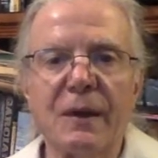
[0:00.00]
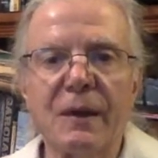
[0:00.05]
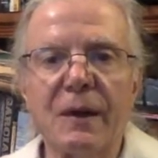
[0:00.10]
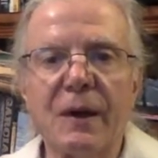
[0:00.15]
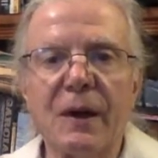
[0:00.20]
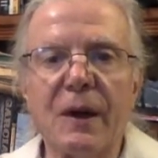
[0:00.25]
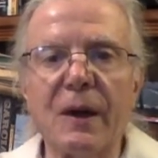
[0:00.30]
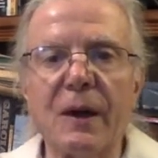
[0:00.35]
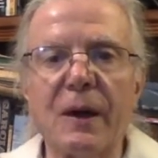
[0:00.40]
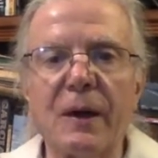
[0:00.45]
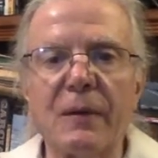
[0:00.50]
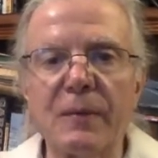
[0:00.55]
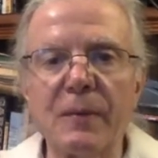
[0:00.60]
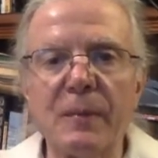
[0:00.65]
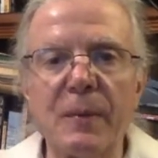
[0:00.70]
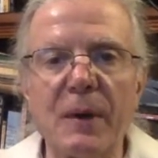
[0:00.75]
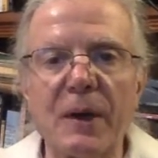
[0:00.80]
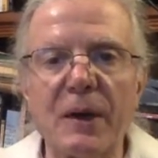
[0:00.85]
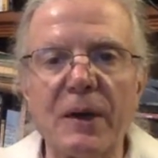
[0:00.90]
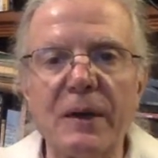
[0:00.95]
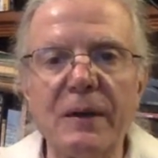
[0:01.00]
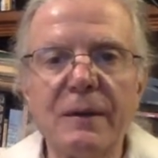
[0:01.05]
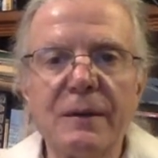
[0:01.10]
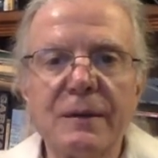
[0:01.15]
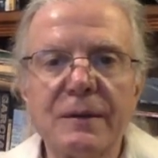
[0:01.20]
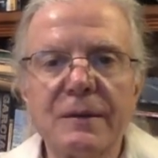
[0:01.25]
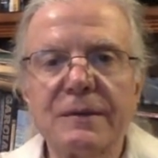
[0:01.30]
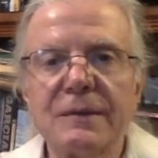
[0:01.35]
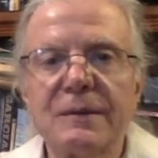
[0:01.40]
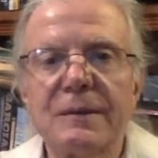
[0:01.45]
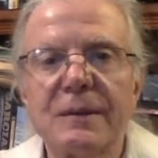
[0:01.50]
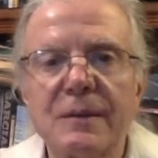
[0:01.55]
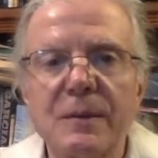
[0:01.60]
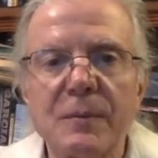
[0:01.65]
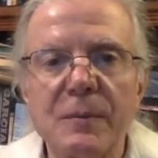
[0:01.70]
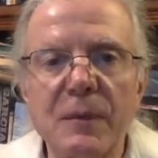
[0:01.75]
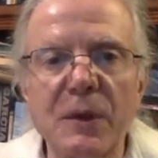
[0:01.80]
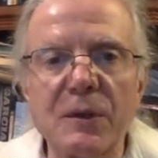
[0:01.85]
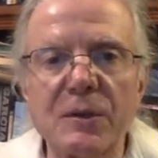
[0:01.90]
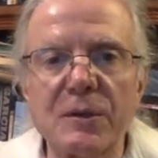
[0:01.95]
Hi everybody,
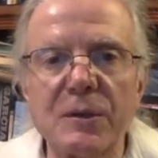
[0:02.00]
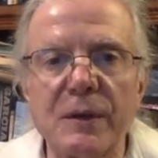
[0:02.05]
Mitch